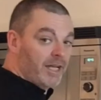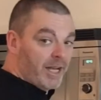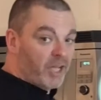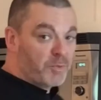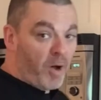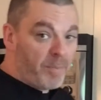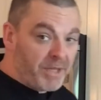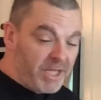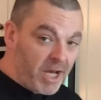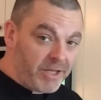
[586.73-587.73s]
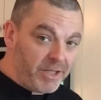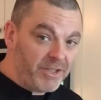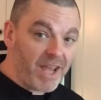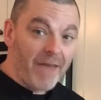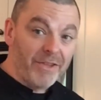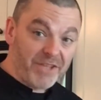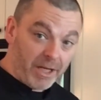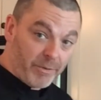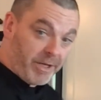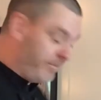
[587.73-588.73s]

Next, pop in the onions and the celery.